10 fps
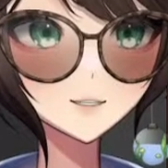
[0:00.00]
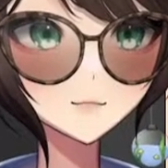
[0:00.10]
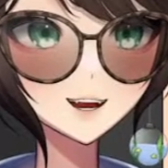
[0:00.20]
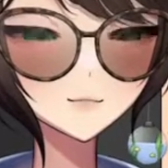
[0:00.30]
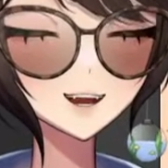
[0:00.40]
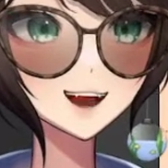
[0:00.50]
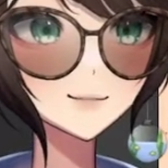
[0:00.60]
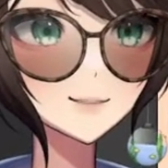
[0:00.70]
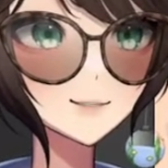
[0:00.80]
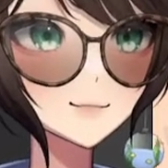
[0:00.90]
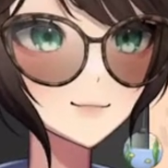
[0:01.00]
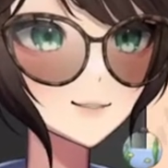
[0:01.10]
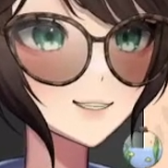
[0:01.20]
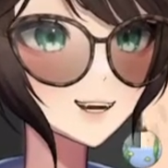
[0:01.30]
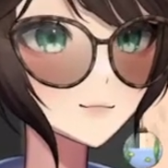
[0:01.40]
like fucking around and
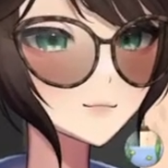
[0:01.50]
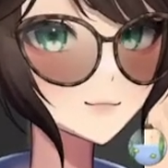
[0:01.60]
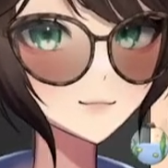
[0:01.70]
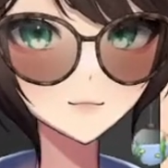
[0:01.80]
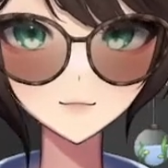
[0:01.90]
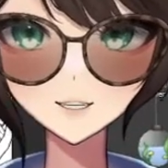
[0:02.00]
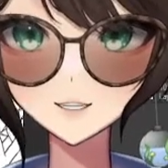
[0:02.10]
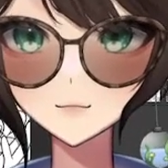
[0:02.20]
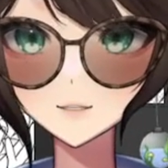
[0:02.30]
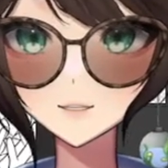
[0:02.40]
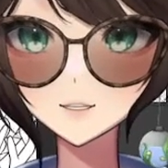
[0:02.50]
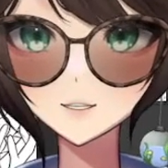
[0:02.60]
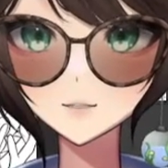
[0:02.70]
stuff and trying different things.